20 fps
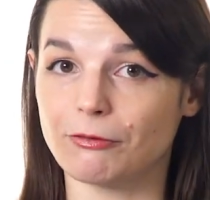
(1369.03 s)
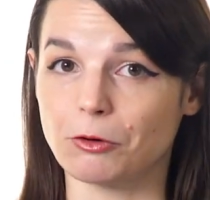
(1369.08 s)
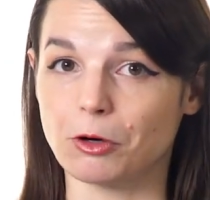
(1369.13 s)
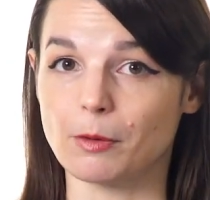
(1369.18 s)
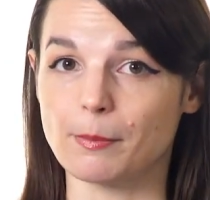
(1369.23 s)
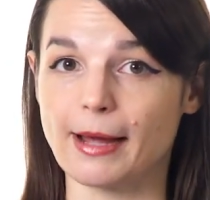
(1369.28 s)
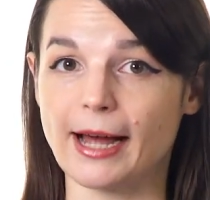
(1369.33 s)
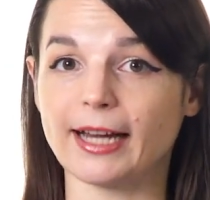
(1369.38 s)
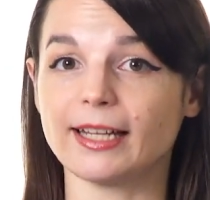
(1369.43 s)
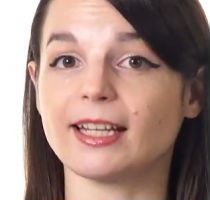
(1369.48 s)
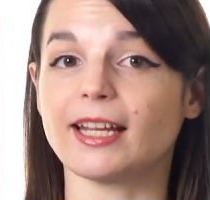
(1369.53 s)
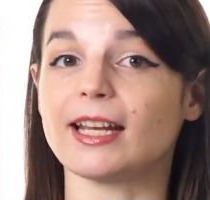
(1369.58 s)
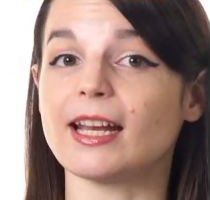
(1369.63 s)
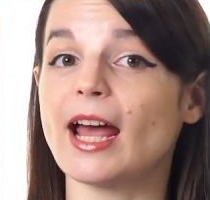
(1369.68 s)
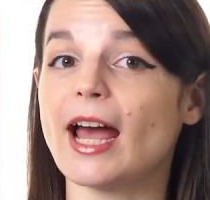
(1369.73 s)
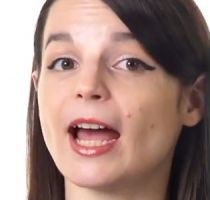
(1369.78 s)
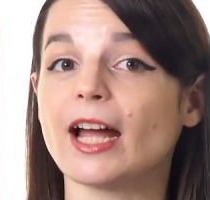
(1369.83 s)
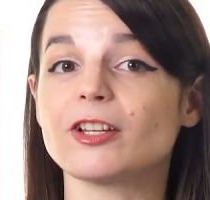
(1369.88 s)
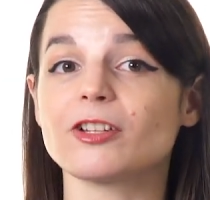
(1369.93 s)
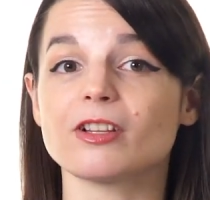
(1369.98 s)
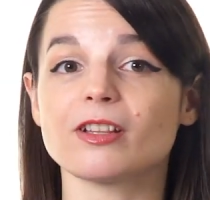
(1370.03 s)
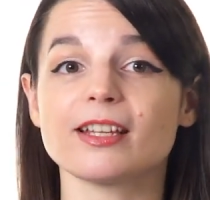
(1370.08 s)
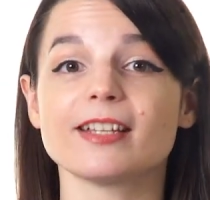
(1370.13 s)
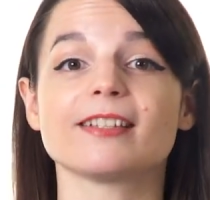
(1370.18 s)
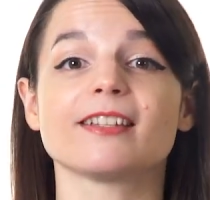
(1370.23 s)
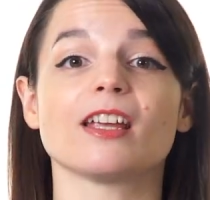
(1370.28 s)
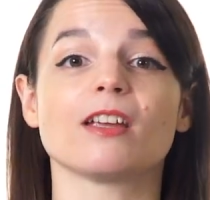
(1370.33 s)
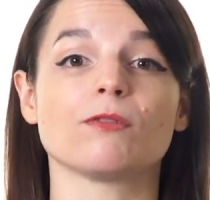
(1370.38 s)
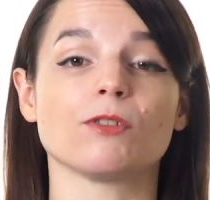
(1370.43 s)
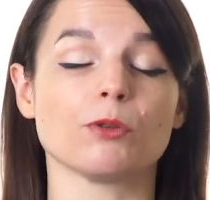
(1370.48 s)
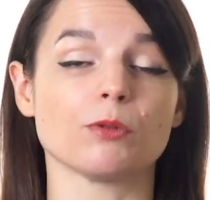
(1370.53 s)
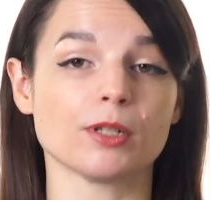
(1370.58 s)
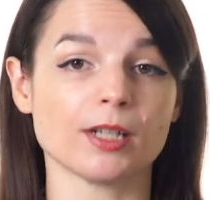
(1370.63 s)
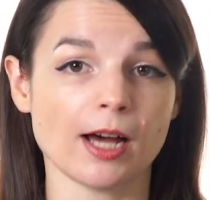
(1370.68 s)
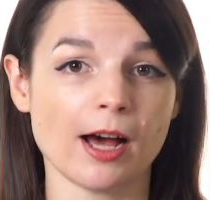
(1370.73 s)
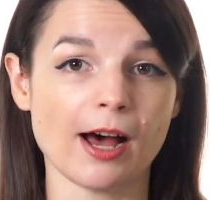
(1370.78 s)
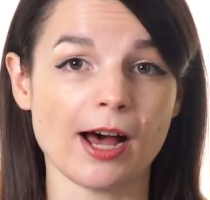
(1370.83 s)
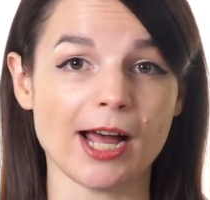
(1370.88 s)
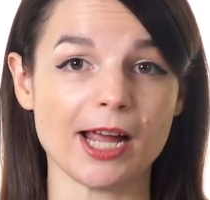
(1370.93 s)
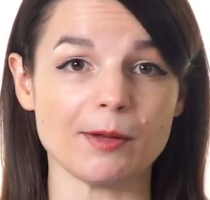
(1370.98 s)
format can actually save you
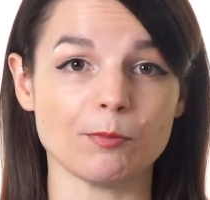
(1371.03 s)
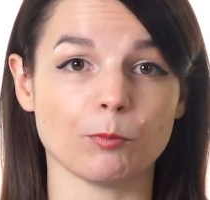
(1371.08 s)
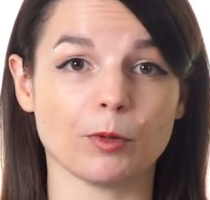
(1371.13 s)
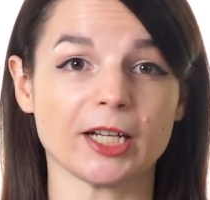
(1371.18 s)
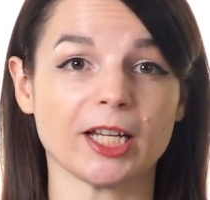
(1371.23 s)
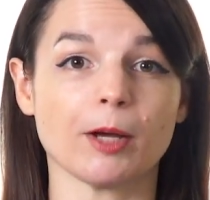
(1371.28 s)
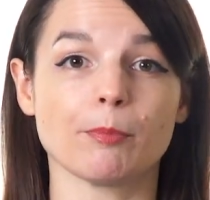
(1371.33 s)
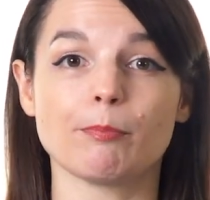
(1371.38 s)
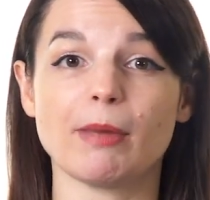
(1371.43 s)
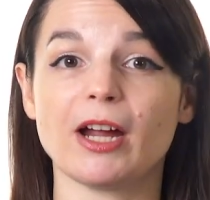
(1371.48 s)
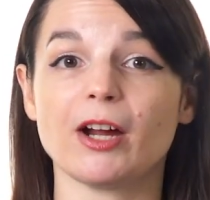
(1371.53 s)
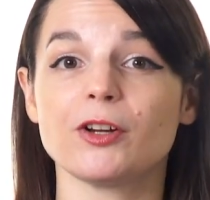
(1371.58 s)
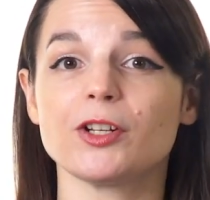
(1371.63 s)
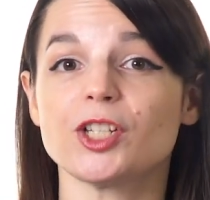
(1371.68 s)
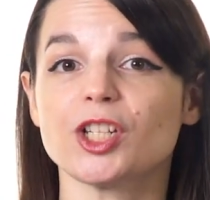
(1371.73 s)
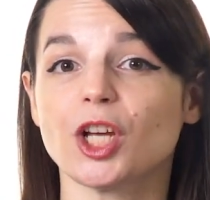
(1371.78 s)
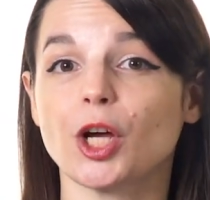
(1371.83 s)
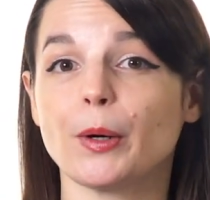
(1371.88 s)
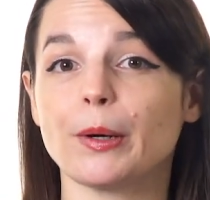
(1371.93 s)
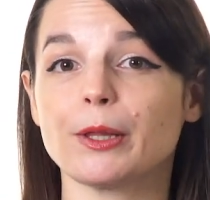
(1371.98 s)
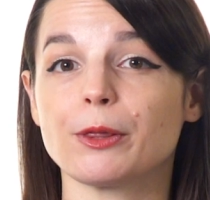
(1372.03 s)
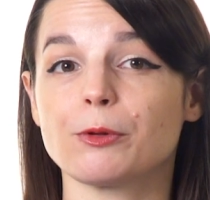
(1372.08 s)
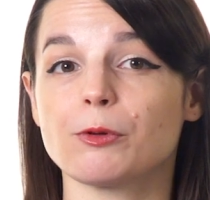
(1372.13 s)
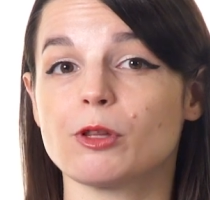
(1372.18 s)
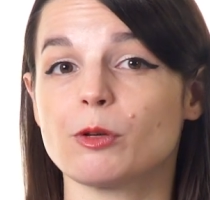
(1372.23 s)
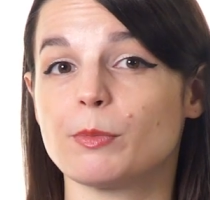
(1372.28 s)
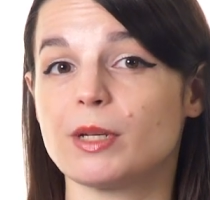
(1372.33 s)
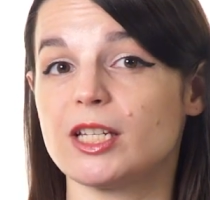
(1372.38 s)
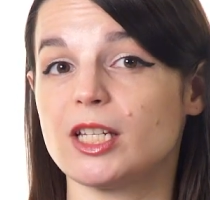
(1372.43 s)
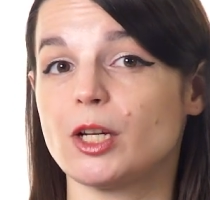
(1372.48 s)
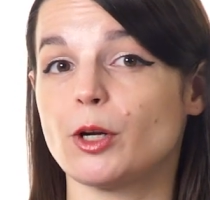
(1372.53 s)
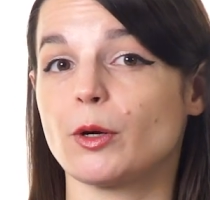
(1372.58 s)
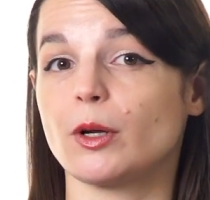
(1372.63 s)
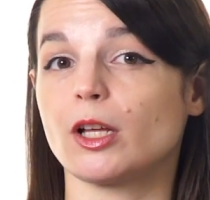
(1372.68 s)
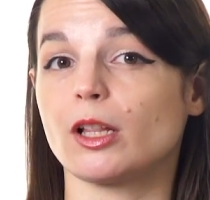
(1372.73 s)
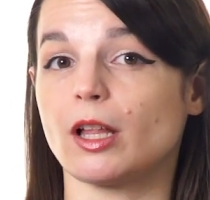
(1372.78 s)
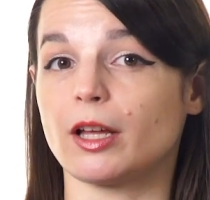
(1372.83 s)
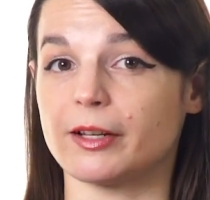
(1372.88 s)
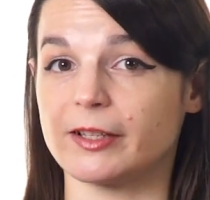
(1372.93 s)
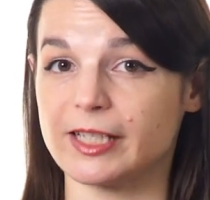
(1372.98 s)
time when compared to going through the
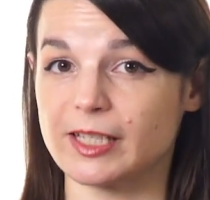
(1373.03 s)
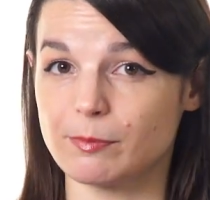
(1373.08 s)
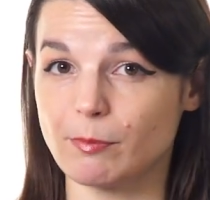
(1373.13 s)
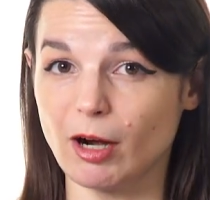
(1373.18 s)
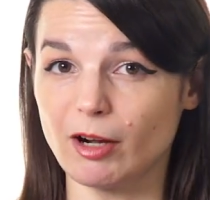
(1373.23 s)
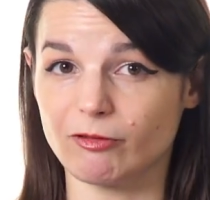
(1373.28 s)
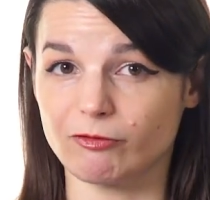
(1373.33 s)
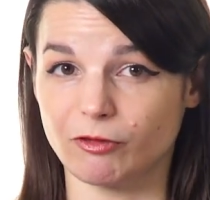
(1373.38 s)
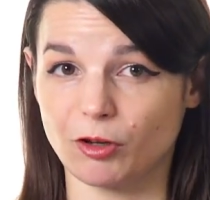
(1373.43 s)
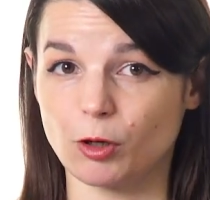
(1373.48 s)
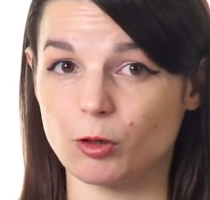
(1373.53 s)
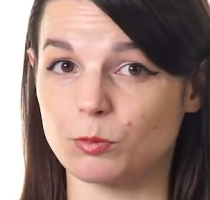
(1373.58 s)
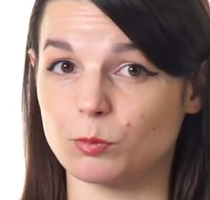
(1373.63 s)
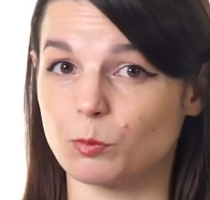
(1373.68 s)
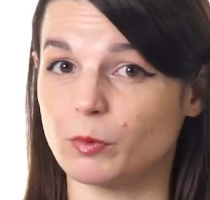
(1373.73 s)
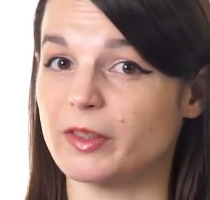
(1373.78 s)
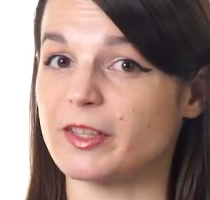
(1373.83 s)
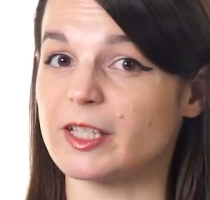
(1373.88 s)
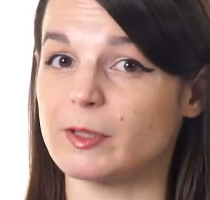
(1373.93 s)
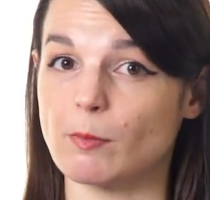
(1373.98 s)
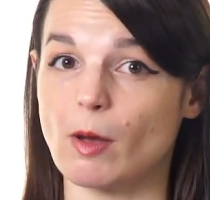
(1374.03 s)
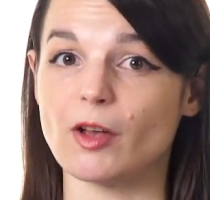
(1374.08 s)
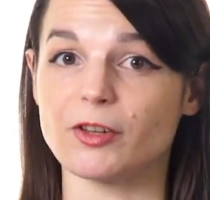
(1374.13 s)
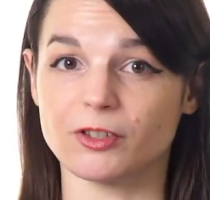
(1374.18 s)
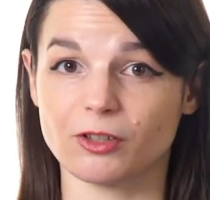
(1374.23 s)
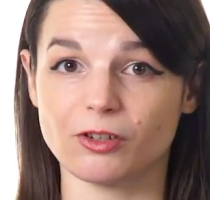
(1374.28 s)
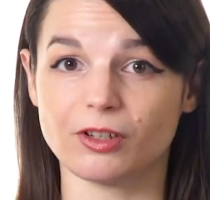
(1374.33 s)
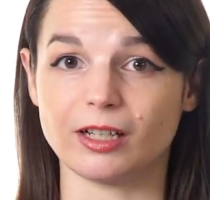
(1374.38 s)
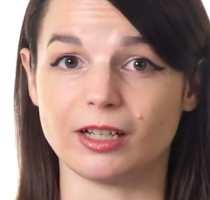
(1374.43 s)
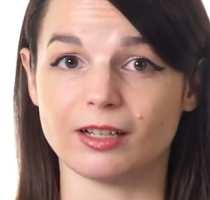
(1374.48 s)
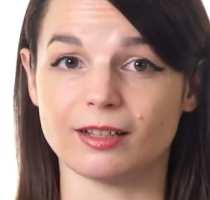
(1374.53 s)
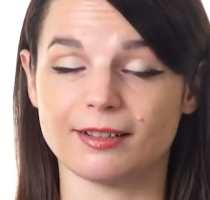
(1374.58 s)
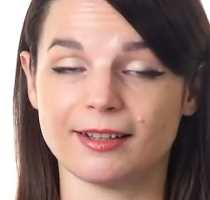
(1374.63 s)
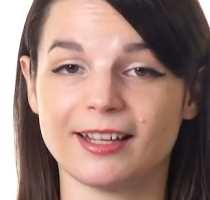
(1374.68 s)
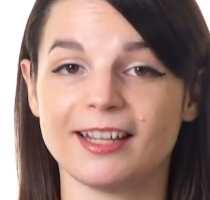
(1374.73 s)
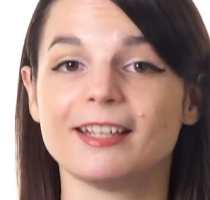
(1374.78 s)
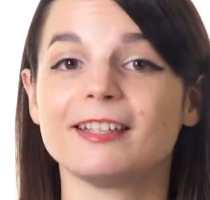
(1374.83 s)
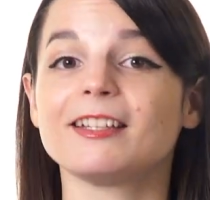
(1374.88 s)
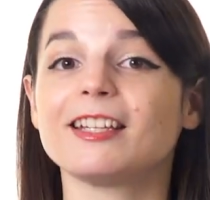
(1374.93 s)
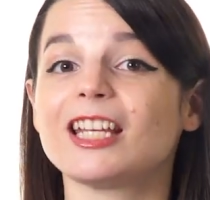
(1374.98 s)
material on a smartphone with a small screen,
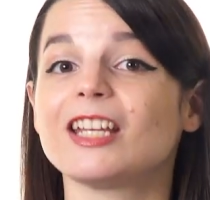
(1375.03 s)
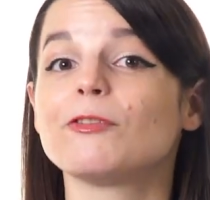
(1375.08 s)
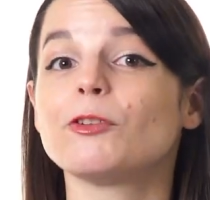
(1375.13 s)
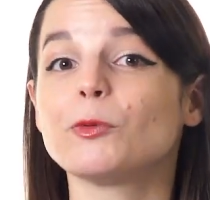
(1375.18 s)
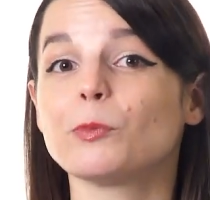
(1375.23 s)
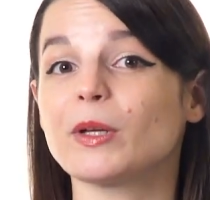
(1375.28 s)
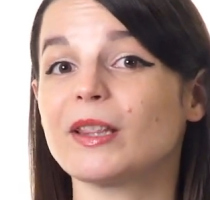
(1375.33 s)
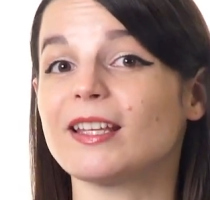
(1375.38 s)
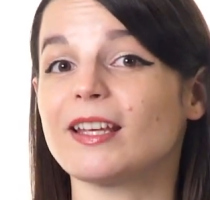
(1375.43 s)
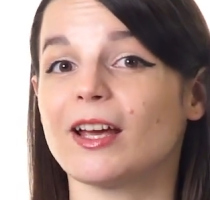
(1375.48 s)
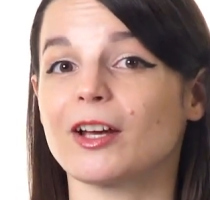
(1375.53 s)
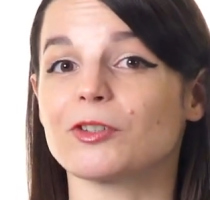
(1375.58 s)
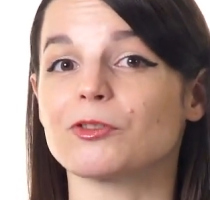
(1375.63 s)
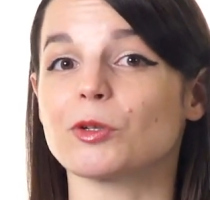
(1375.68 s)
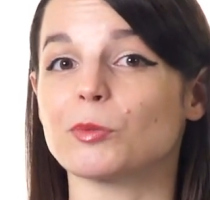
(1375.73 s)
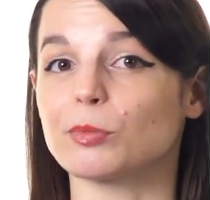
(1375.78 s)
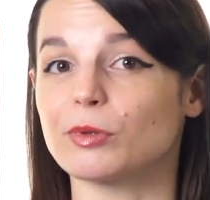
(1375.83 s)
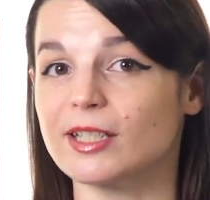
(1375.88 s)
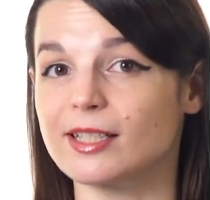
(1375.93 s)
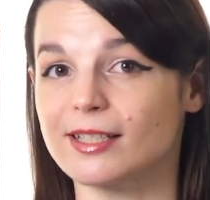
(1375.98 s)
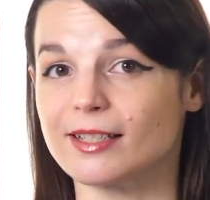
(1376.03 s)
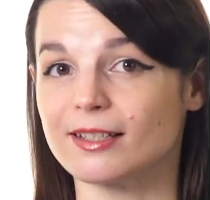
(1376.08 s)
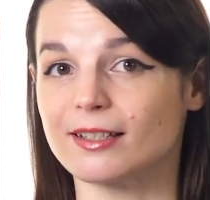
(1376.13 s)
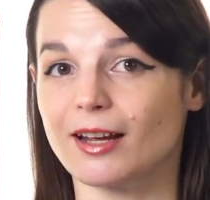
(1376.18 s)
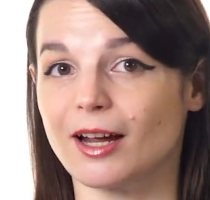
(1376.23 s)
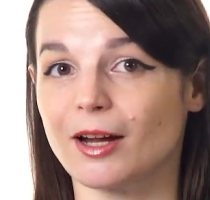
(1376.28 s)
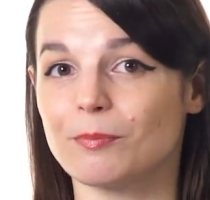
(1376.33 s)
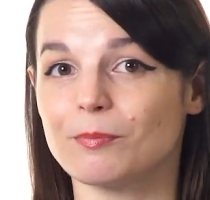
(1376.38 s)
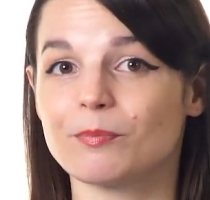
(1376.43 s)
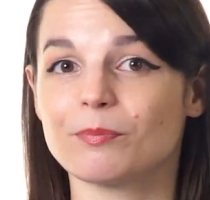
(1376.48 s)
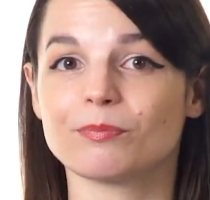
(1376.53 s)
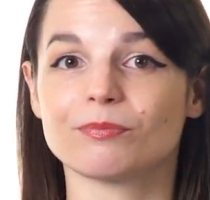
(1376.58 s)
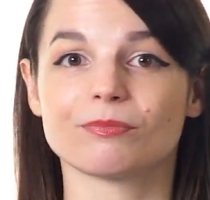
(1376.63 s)
even with the extra printing time.